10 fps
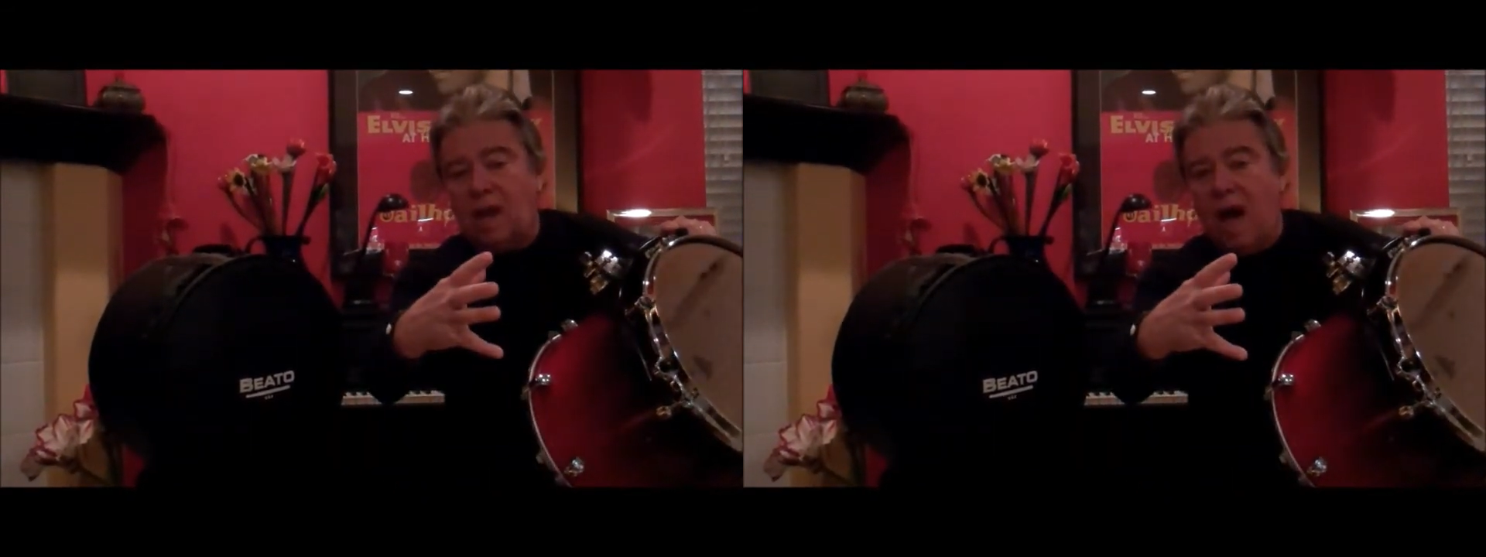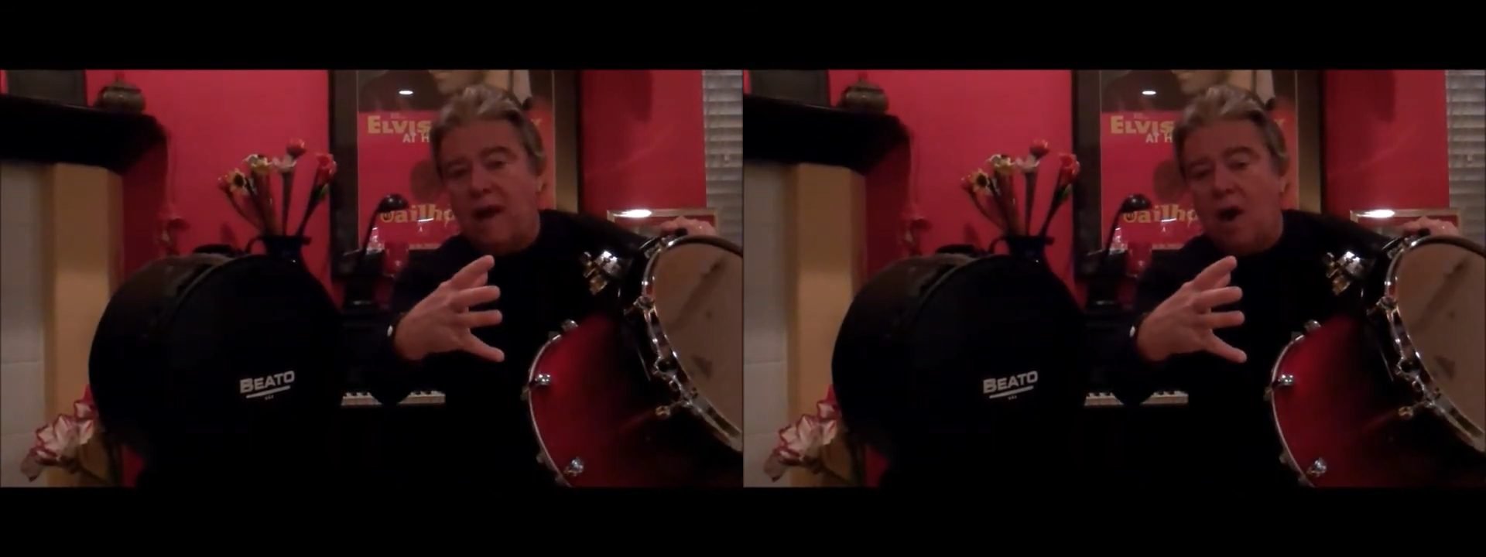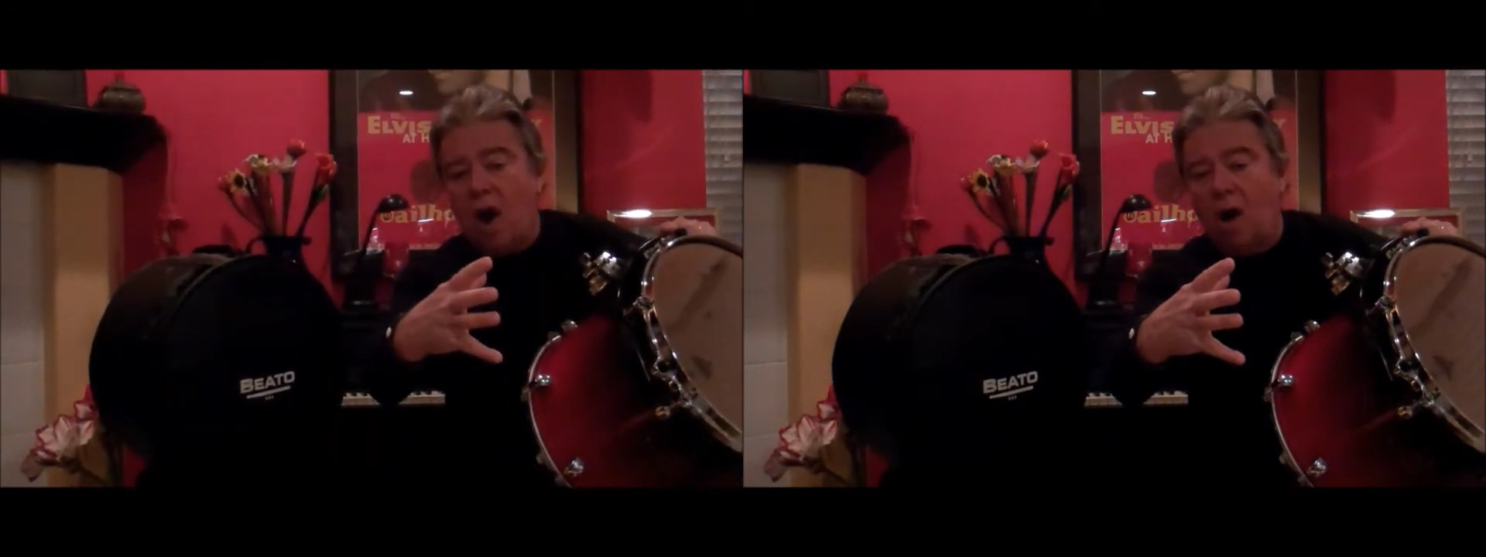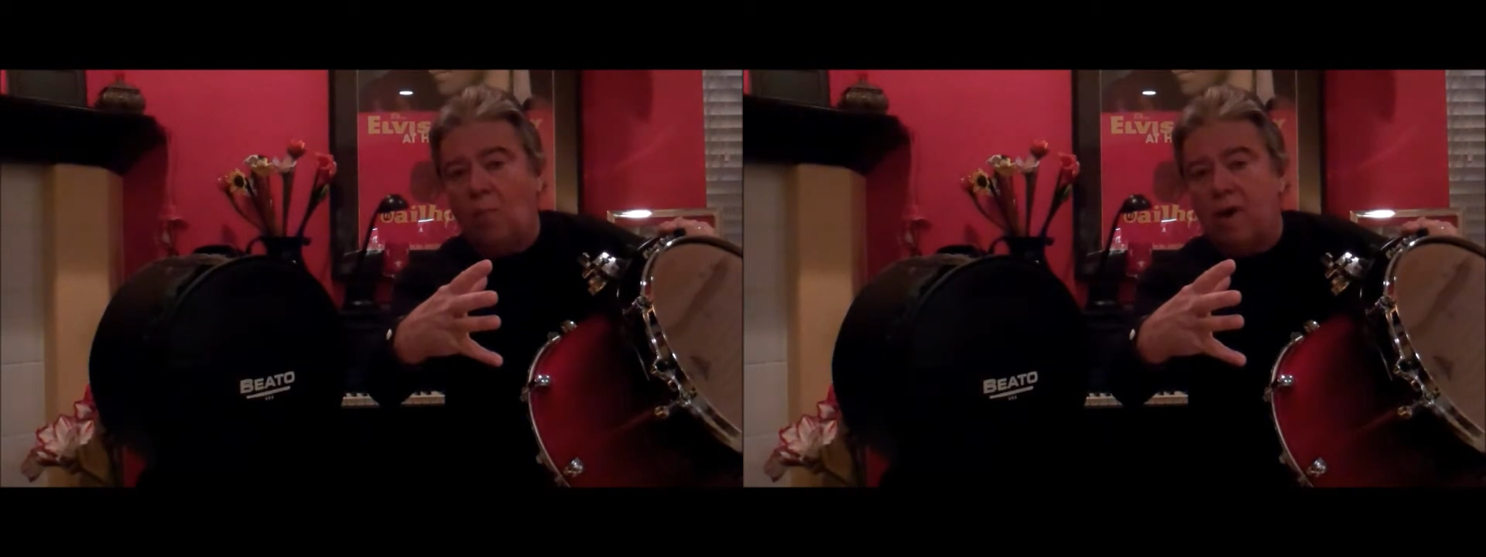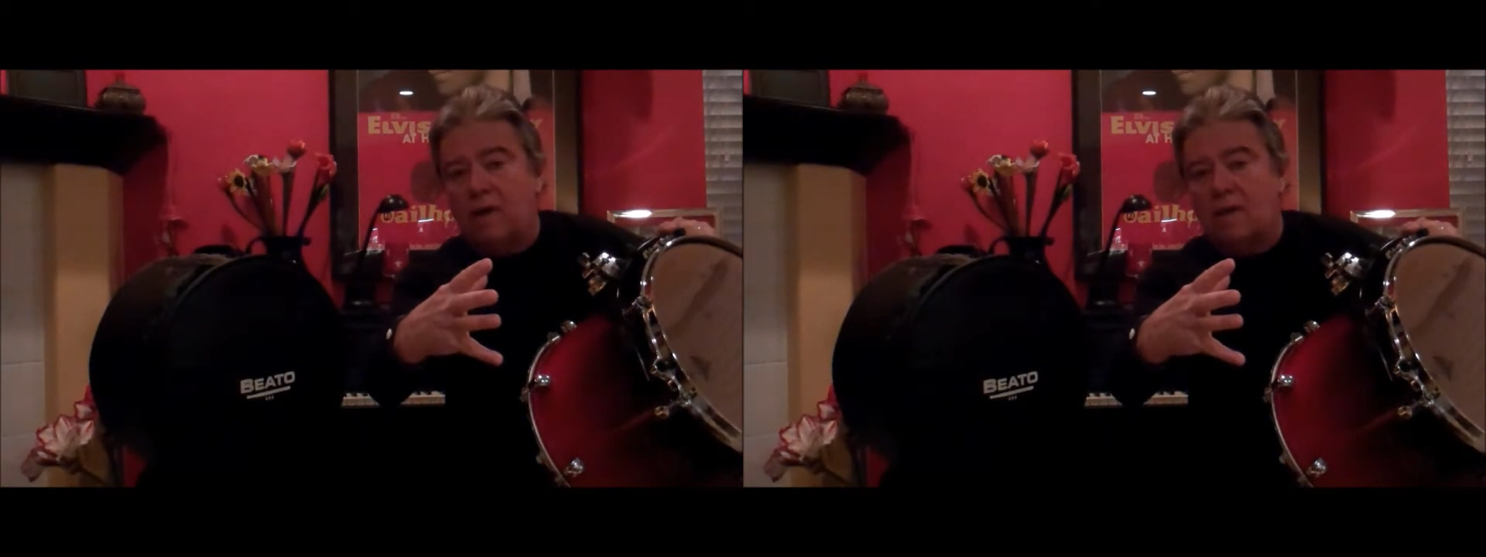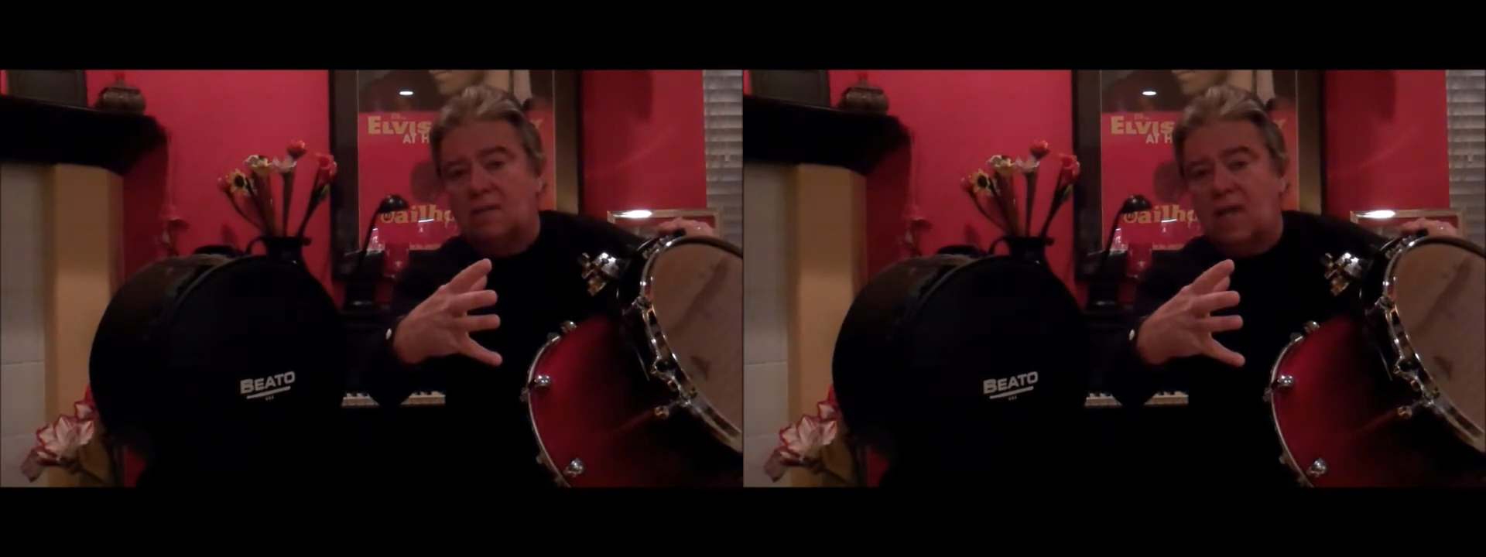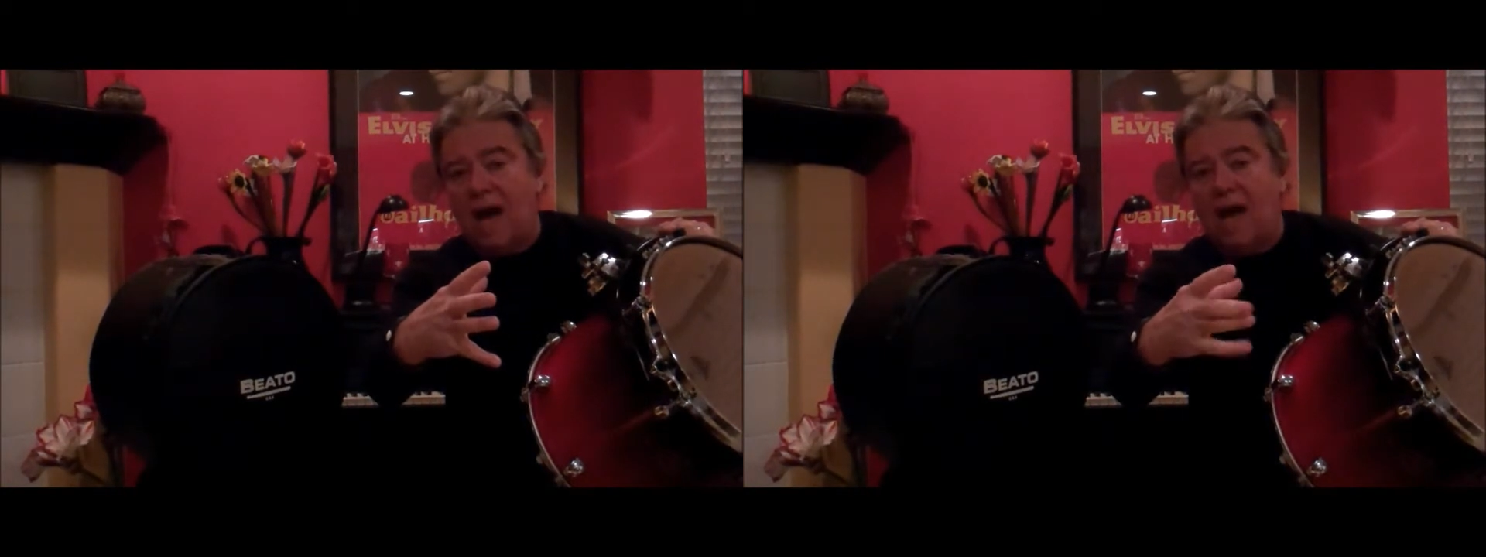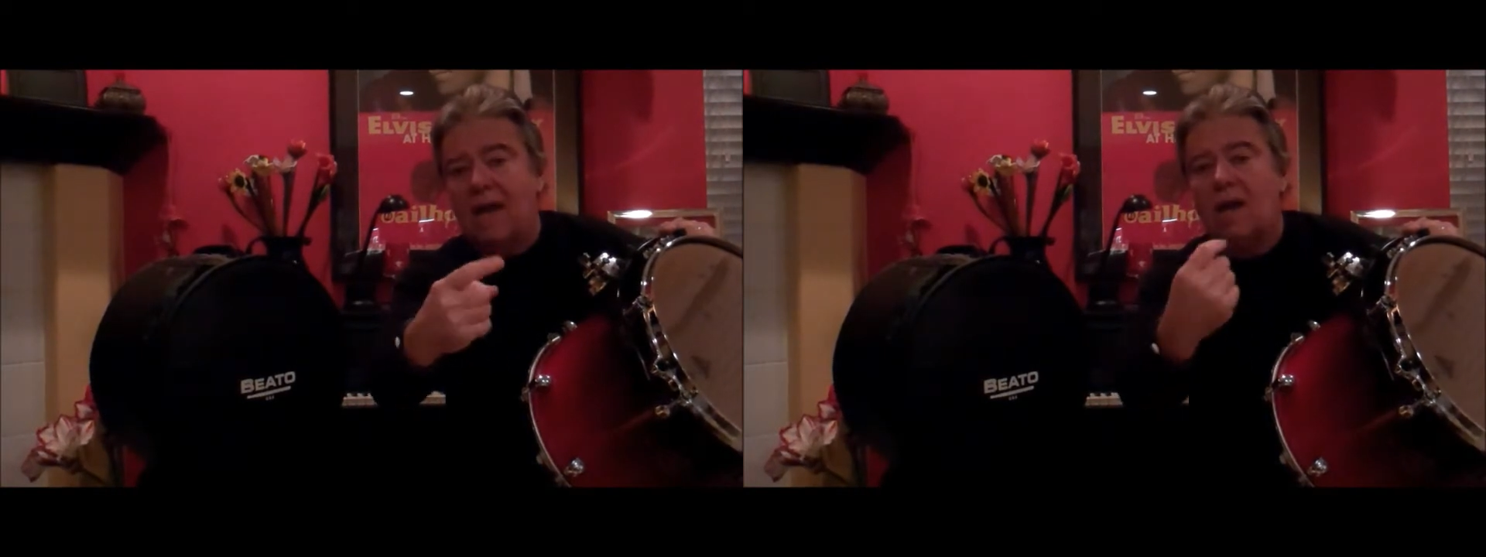a lot of hardware on the
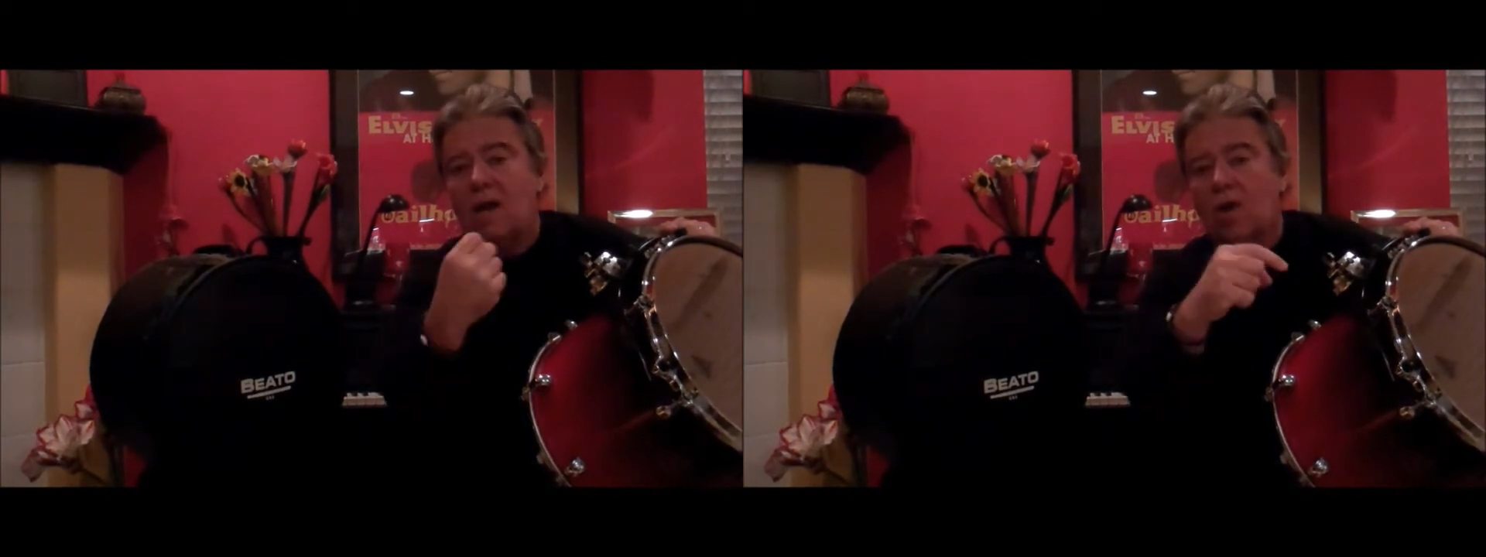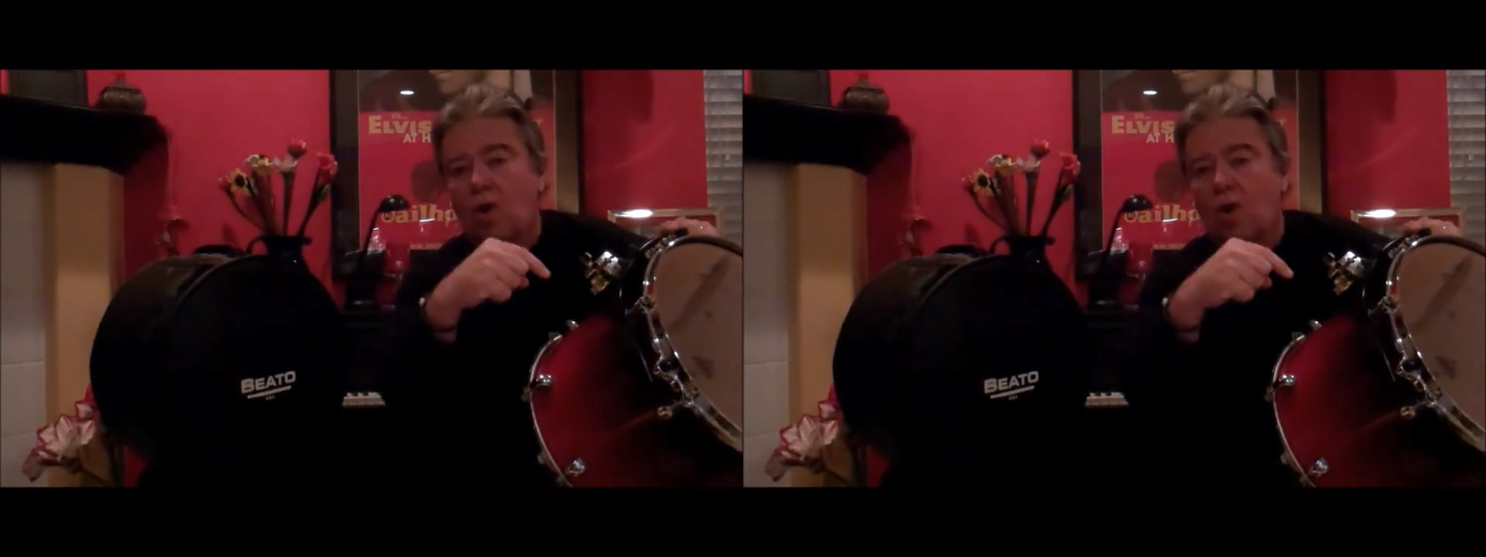side,